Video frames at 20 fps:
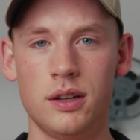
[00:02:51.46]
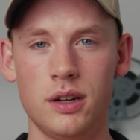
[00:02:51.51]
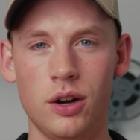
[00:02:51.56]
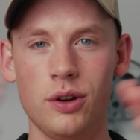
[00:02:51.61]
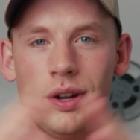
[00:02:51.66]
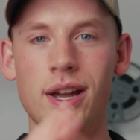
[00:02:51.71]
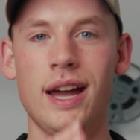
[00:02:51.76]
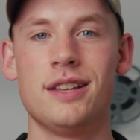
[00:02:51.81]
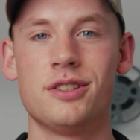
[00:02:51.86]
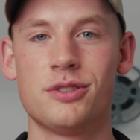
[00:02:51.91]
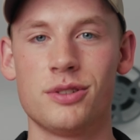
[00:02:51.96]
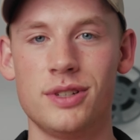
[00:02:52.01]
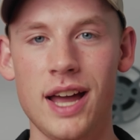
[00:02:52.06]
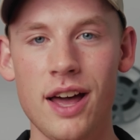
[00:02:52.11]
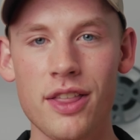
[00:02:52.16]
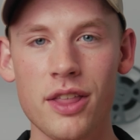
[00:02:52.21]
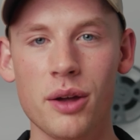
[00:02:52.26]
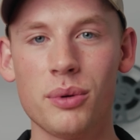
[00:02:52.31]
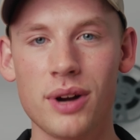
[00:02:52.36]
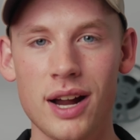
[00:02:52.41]
Okay, so
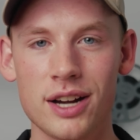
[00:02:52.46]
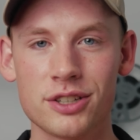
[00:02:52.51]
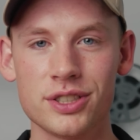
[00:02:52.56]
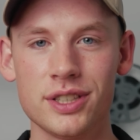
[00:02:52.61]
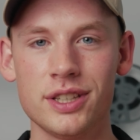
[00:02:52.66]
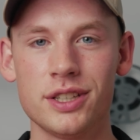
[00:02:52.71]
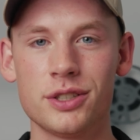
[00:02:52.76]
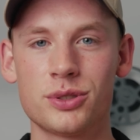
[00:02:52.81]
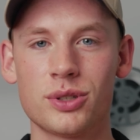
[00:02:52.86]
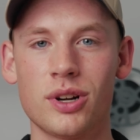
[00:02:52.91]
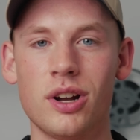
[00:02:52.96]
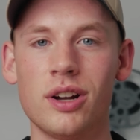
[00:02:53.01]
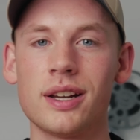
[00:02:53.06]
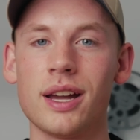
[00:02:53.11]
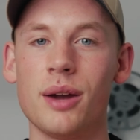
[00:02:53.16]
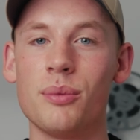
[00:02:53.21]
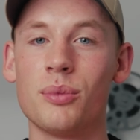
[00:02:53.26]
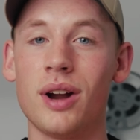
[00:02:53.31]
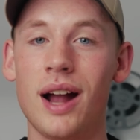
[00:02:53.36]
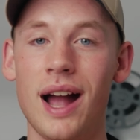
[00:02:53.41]
now that we're actually in the trunk
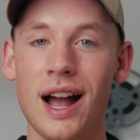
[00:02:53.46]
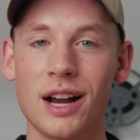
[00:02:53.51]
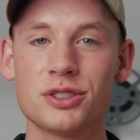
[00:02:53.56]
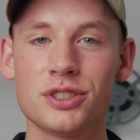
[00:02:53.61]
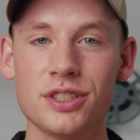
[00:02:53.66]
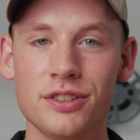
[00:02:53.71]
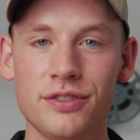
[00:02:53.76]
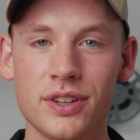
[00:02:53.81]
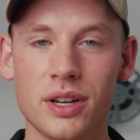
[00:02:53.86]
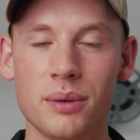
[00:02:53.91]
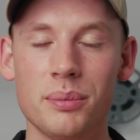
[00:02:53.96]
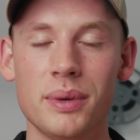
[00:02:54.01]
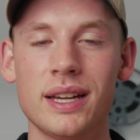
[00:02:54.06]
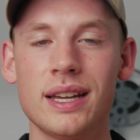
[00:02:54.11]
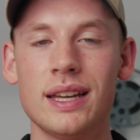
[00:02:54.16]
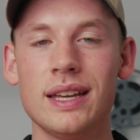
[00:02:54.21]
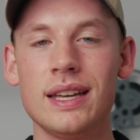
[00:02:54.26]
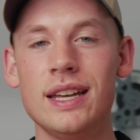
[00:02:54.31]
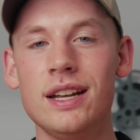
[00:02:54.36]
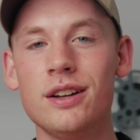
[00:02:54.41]
and we're actually
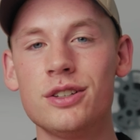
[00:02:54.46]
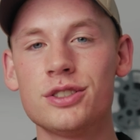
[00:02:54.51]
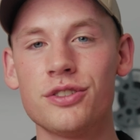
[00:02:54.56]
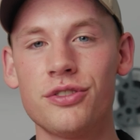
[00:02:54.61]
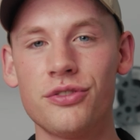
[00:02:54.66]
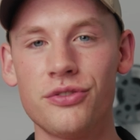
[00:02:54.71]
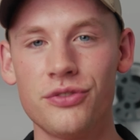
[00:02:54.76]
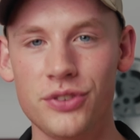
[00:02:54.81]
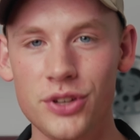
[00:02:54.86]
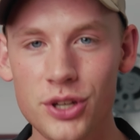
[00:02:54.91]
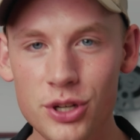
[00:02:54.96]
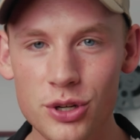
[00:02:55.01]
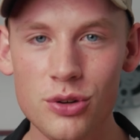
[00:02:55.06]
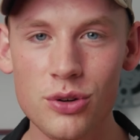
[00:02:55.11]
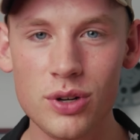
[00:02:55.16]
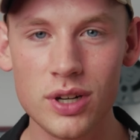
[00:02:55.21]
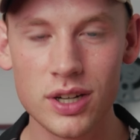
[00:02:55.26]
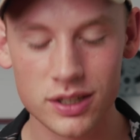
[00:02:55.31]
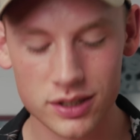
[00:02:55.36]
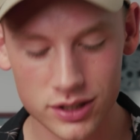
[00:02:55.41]
filming, here's a
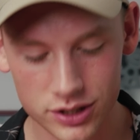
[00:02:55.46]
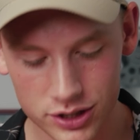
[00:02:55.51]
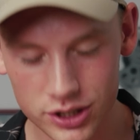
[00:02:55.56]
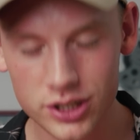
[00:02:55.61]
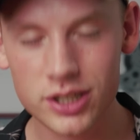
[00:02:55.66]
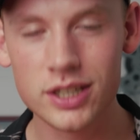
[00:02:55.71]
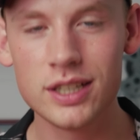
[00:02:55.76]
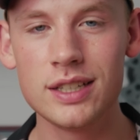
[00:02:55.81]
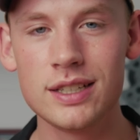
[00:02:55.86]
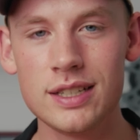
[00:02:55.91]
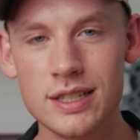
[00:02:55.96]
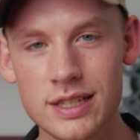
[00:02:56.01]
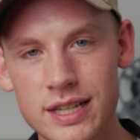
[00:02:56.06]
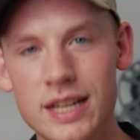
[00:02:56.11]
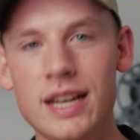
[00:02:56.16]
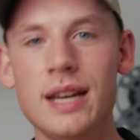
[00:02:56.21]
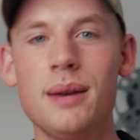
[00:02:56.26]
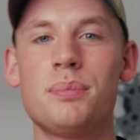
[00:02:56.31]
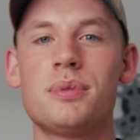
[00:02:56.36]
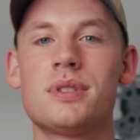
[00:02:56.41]
few good
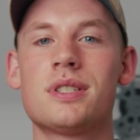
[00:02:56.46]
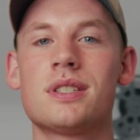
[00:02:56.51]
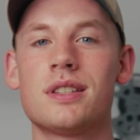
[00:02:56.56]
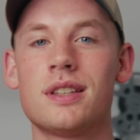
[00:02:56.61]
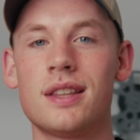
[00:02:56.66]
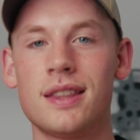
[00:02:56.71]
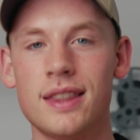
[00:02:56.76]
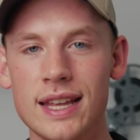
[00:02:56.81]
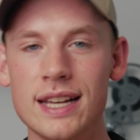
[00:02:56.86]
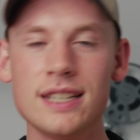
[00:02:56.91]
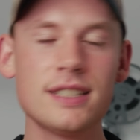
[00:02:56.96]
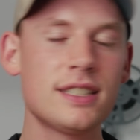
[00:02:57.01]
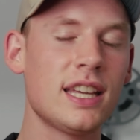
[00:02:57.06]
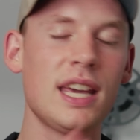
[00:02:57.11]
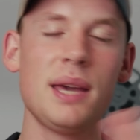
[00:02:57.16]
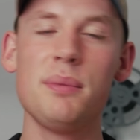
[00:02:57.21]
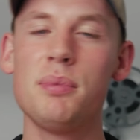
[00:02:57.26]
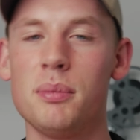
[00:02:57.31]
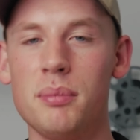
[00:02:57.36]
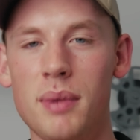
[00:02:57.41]
tips, things to
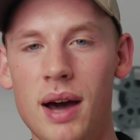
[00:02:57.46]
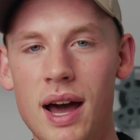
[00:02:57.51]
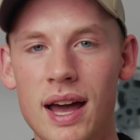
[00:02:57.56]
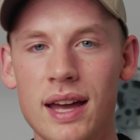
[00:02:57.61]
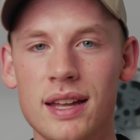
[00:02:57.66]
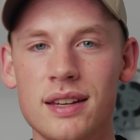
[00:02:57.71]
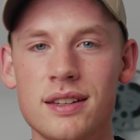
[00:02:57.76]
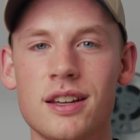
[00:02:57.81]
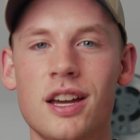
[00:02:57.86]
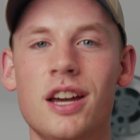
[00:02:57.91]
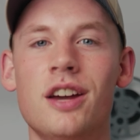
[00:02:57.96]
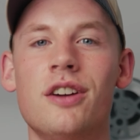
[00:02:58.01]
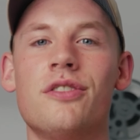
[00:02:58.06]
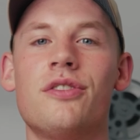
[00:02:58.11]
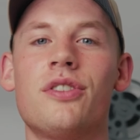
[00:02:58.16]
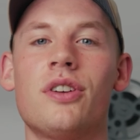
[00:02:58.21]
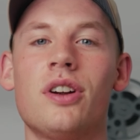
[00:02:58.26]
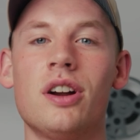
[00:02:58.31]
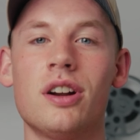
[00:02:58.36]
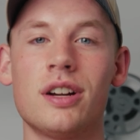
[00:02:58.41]
keep in mind
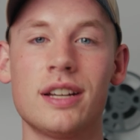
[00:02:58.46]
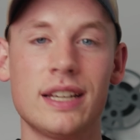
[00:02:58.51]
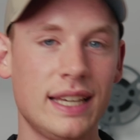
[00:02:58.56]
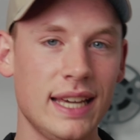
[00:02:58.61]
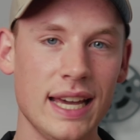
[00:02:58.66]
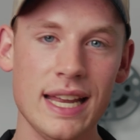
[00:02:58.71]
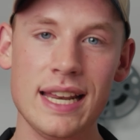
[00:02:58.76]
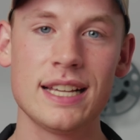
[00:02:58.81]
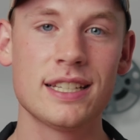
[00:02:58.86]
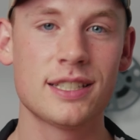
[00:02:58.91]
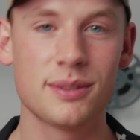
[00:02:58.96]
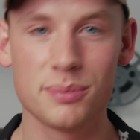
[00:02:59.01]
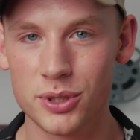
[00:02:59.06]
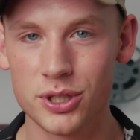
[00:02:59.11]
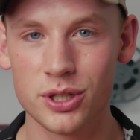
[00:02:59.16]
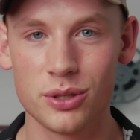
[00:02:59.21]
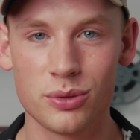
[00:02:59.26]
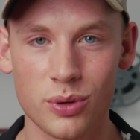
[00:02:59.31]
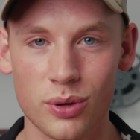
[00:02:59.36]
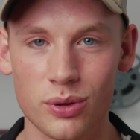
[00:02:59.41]
for getting some
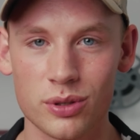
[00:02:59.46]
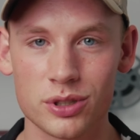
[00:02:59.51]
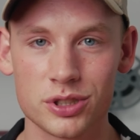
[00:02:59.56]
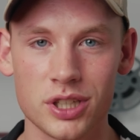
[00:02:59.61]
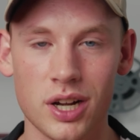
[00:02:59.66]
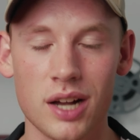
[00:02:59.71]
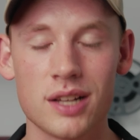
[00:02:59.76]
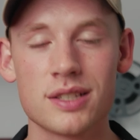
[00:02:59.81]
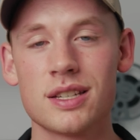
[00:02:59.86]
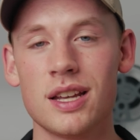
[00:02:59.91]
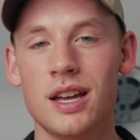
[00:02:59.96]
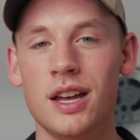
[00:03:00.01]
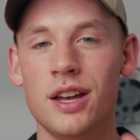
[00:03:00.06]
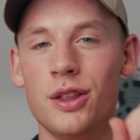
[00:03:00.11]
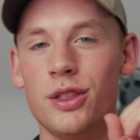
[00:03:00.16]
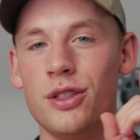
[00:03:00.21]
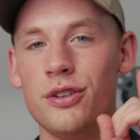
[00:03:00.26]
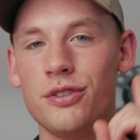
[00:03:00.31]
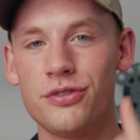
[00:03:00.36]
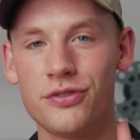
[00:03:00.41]
good roller shots.
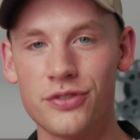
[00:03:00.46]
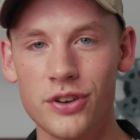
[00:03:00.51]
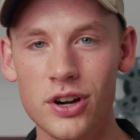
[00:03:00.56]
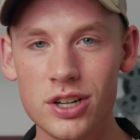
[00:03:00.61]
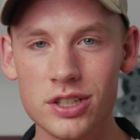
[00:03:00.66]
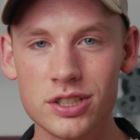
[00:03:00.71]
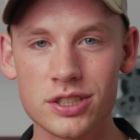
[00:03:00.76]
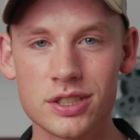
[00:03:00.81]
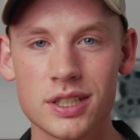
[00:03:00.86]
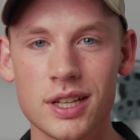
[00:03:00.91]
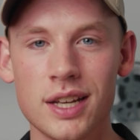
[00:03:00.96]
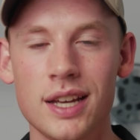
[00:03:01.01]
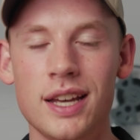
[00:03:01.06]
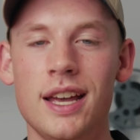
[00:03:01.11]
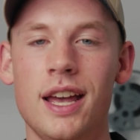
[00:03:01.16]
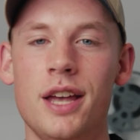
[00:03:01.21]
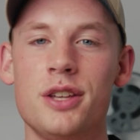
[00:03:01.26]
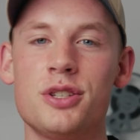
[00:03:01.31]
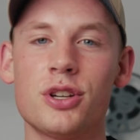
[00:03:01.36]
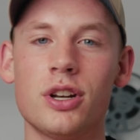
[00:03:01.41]
The first
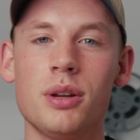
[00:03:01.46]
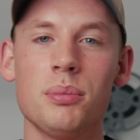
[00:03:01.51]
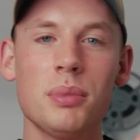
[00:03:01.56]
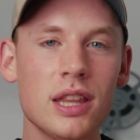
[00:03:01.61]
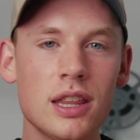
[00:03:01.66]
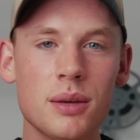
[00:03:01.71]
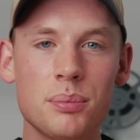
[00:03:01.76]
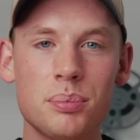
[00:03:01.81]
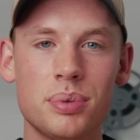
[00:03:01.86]
is going to be the